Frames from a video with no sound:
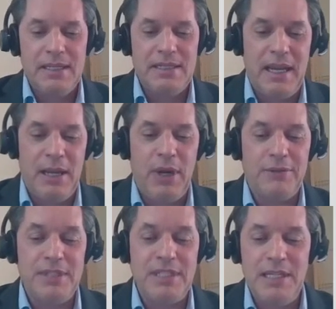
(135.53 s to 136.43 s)
Today, we
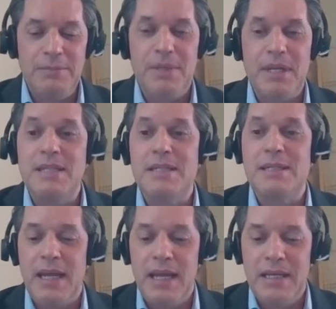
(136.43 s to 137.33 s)
have a deep and
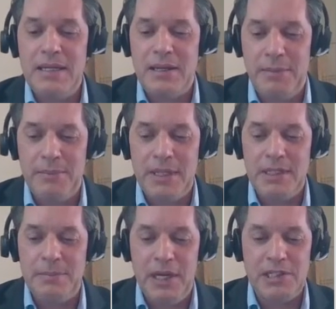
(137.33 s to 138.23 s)
sustained commitment
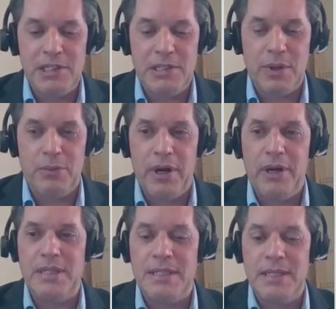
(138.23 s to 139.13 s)
to patients with
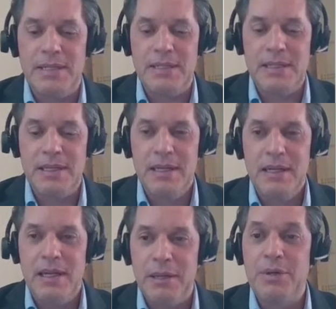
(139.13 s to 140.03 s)
rare diseases,
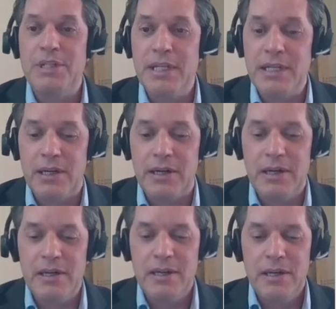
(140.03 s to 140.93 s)
in
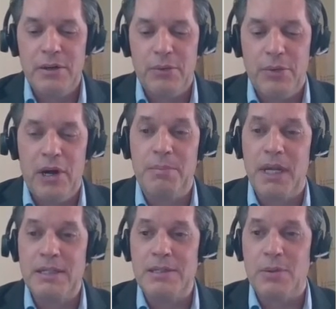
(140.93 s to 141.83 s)
particular, rare
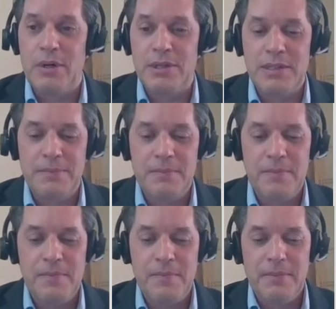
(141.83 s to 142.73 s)
blood disorders.
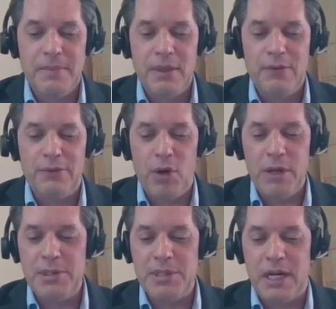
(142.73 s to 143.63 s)

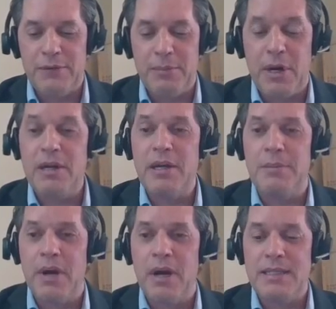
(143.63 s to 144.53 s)
40% of our marketed
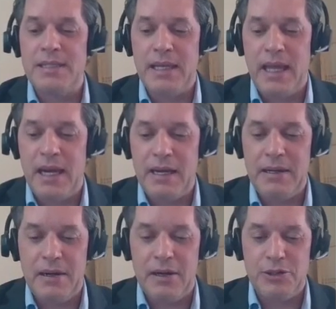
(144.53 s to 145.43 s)
products in
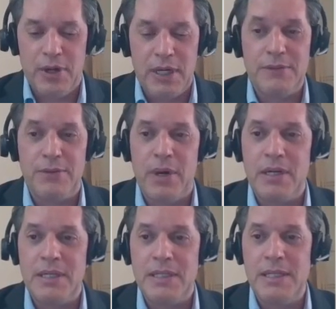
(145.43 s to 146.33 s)
Canada are drugs for rare
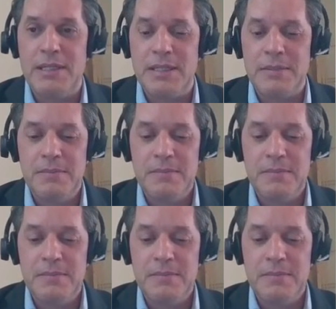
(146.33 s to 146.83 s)
diseases,